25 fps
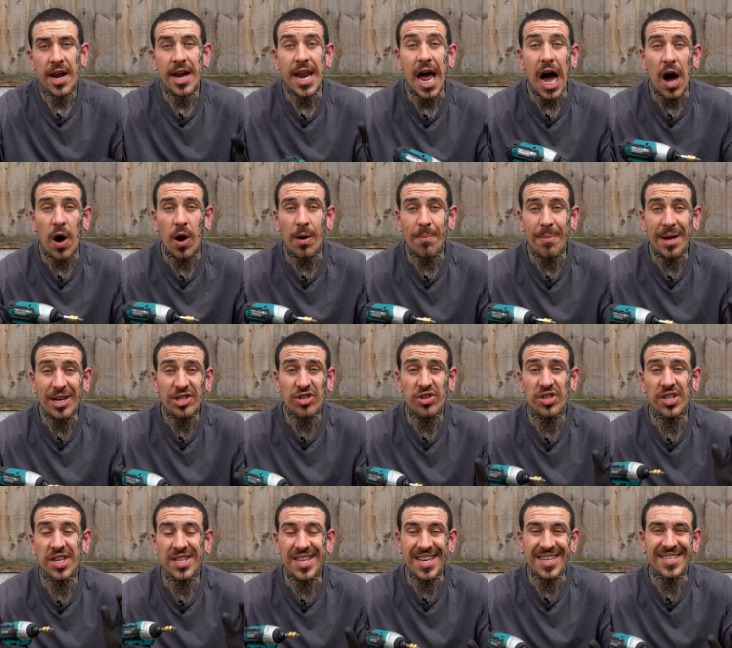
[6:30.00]
Now I'll measure
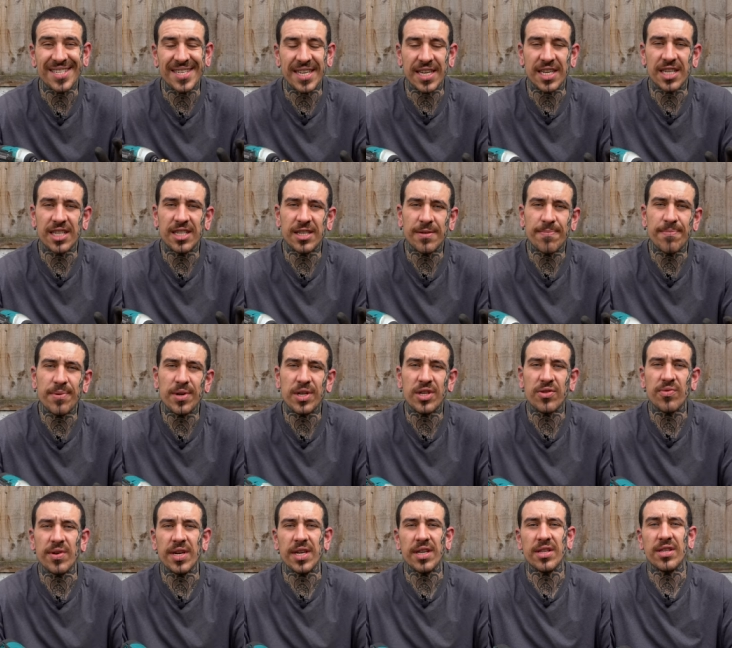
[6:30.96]
the distance
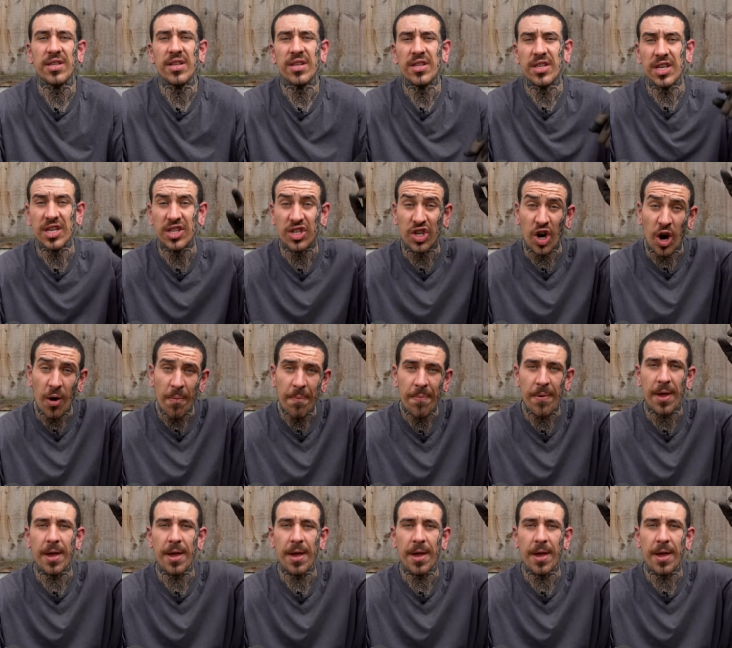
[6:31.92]
between the top